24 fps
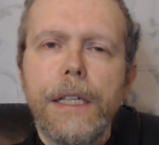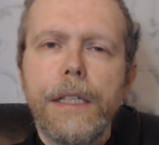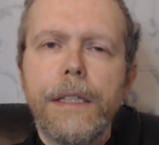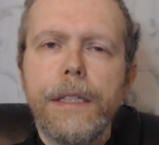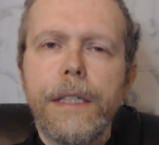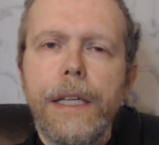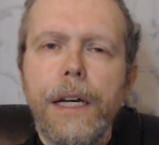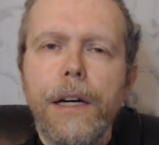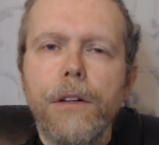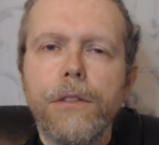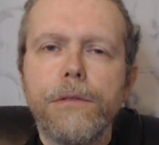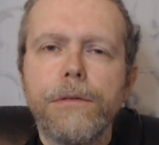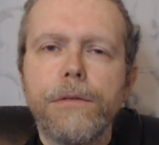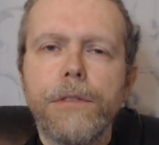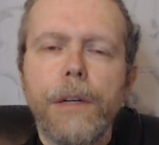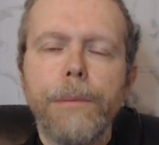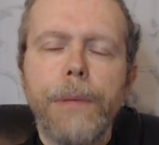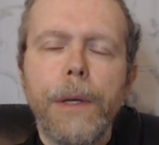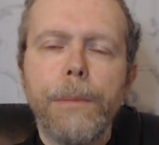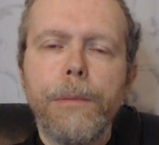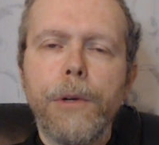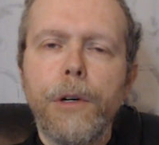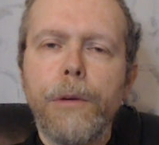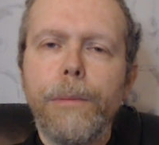Now, some
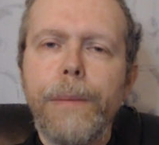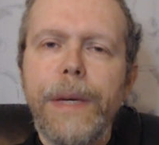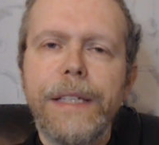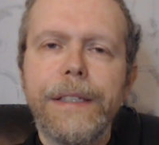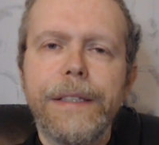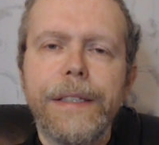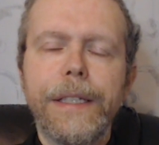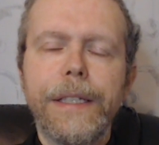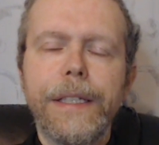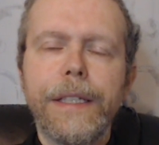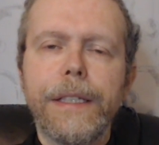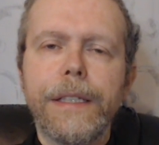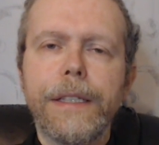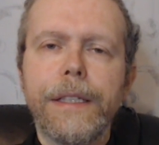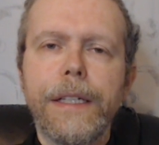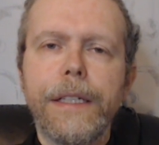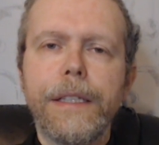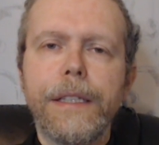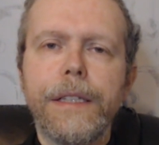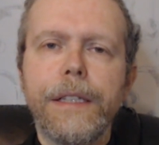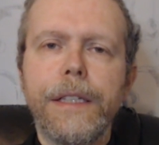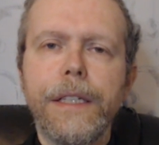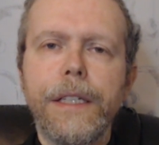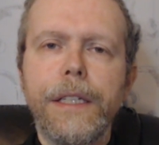people may think
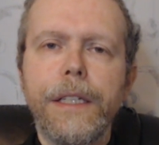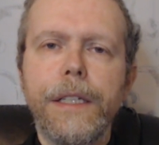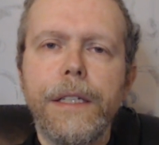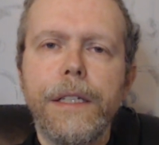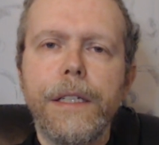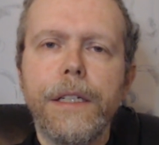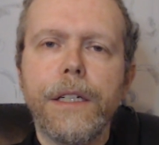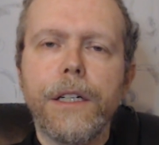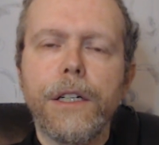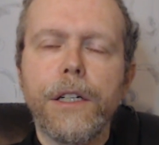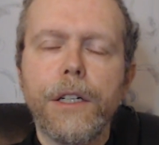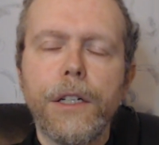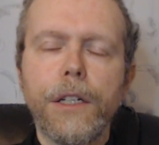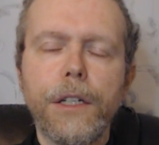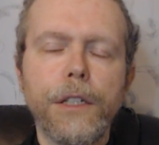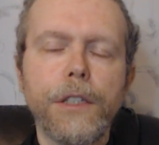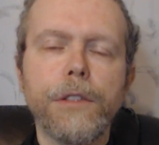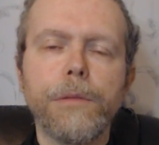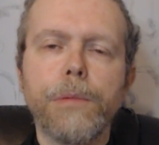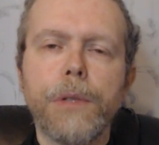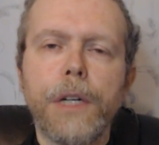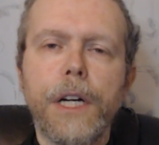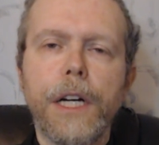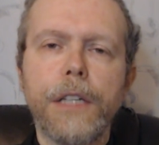that the
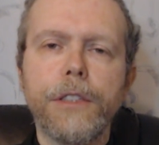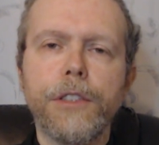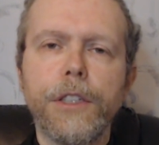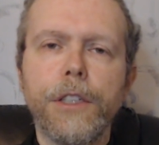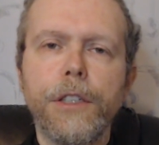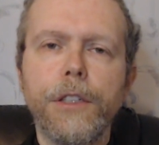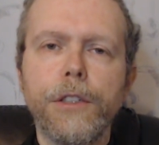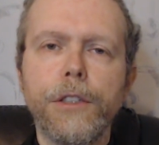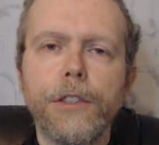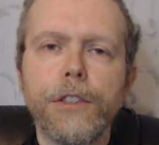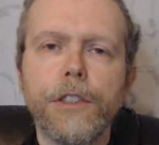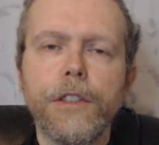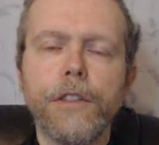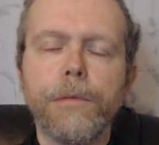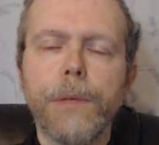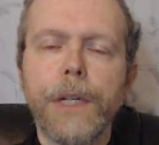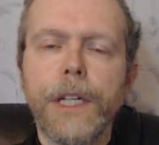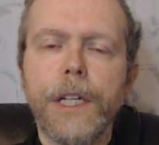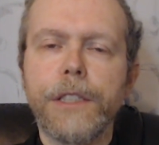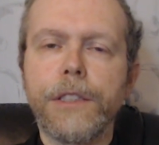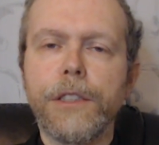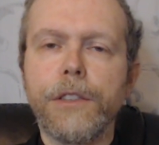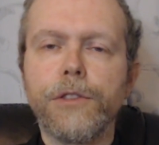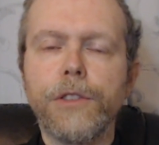current prosecution of
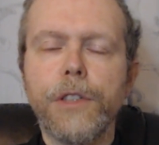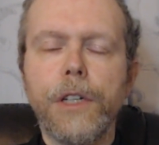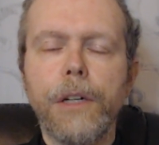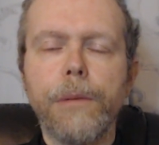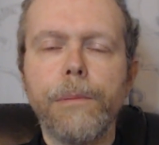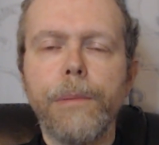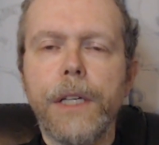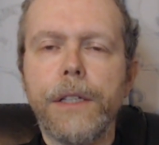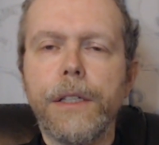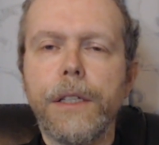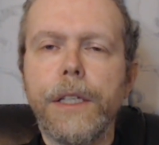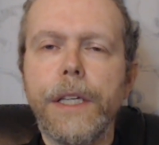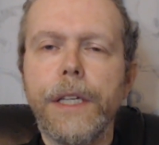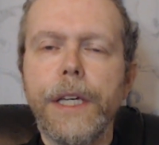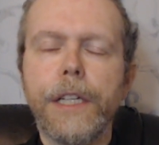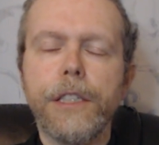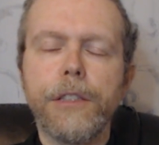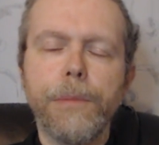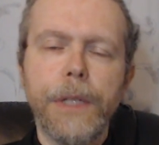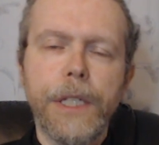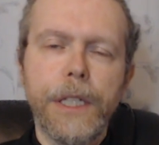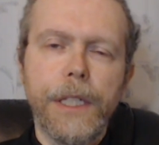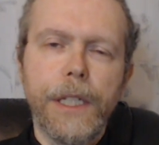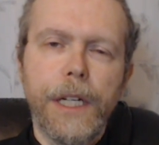President Trump under the
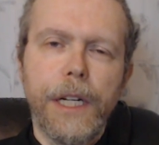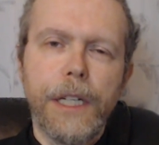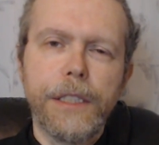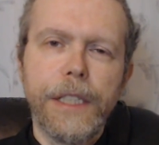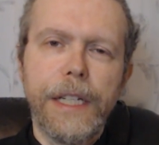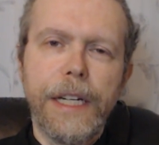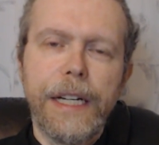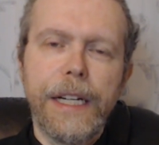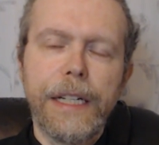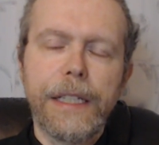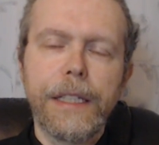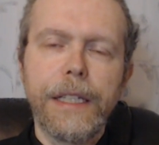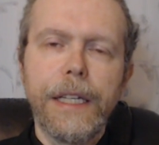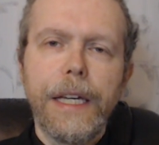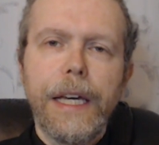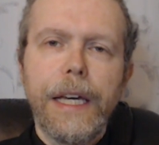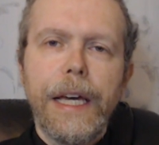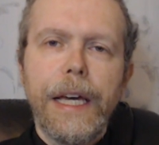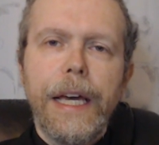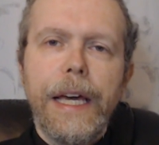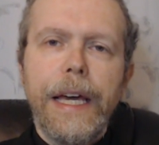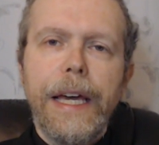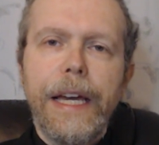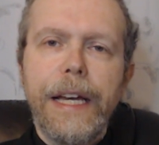Espionage Act
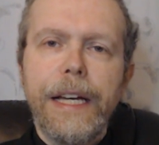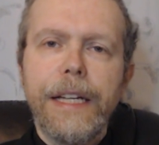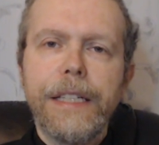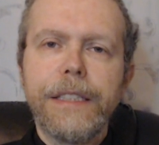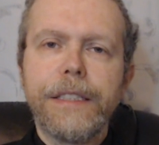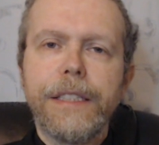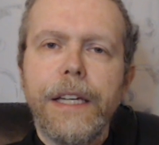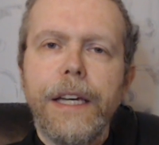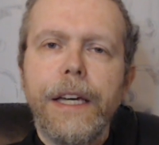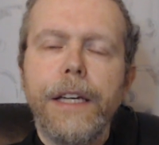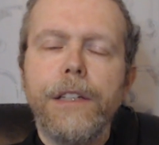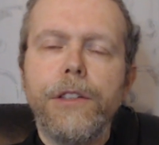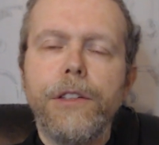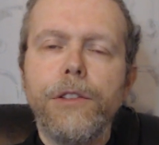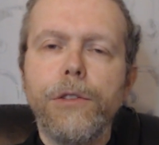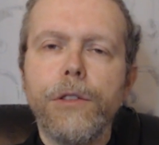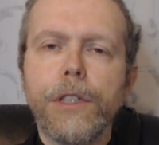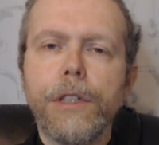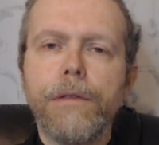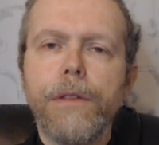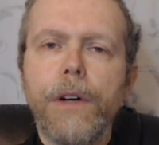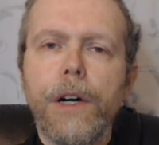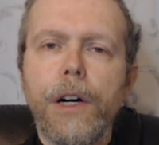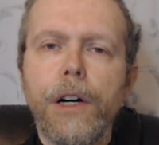is a new
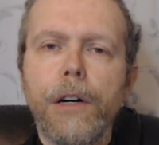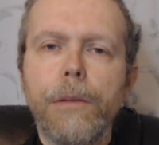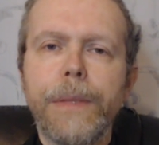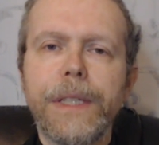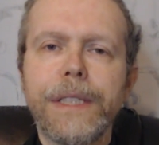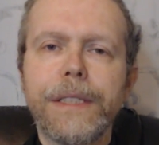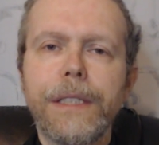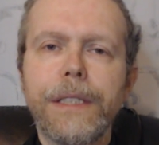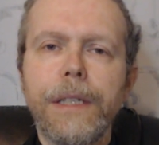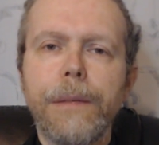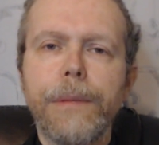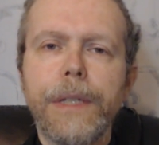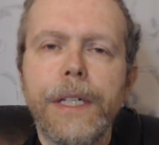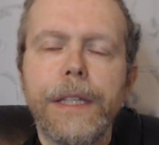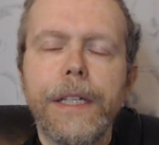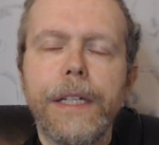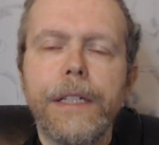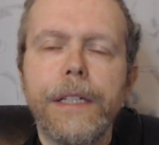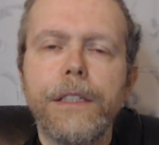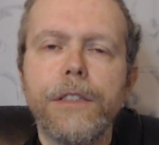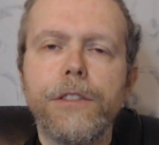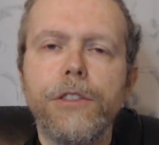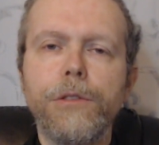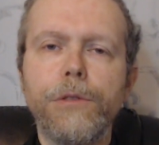development, something
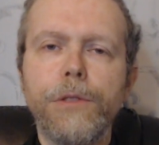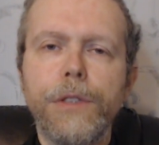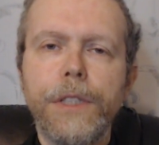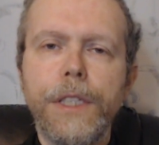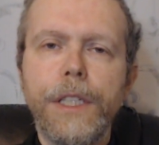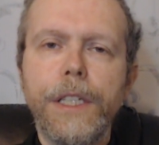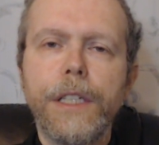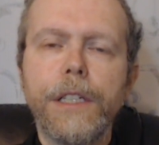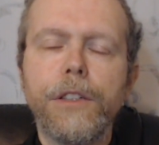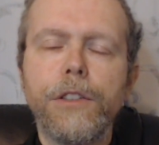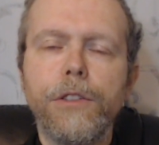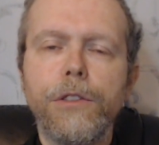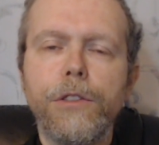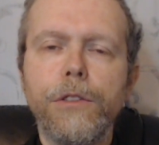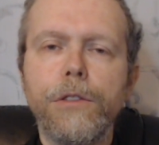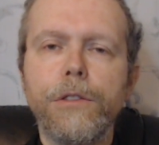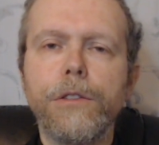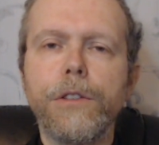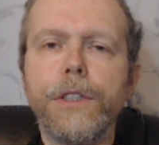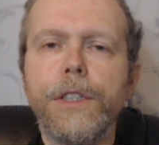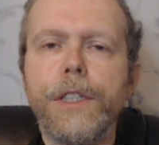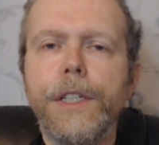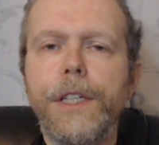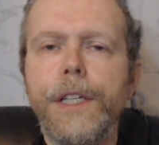that is unique
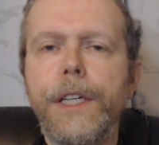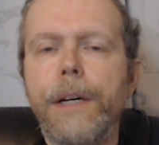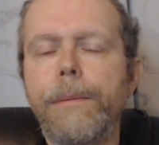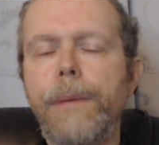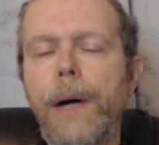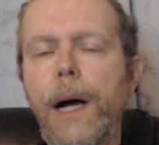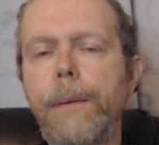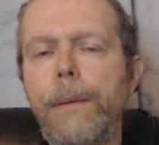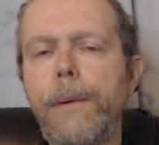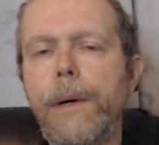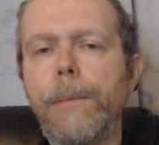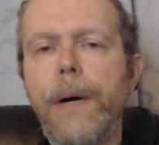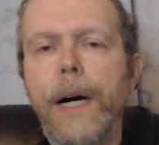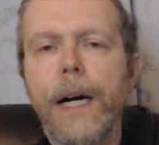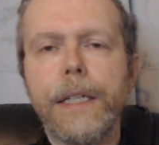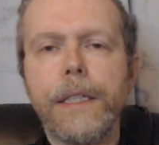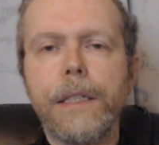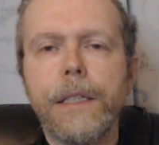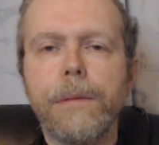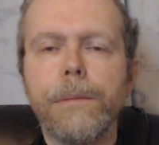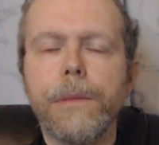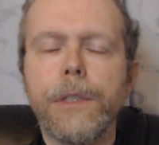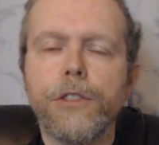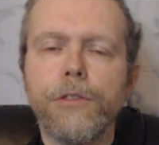to the Obama
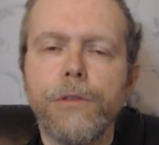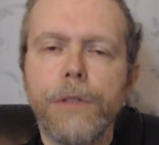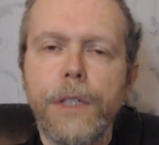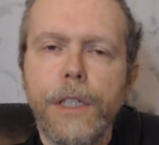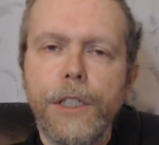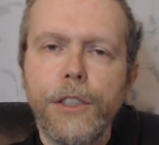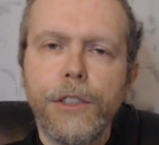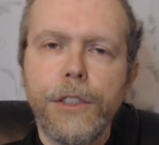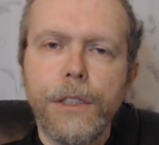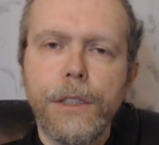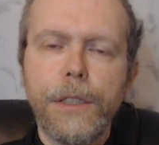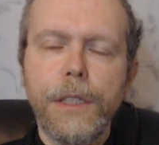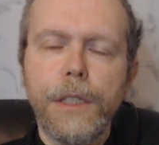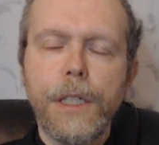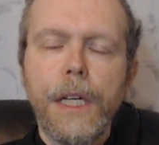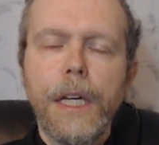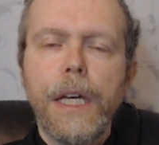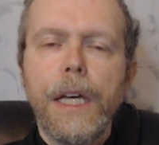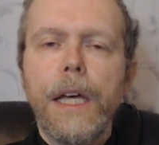Biden administration.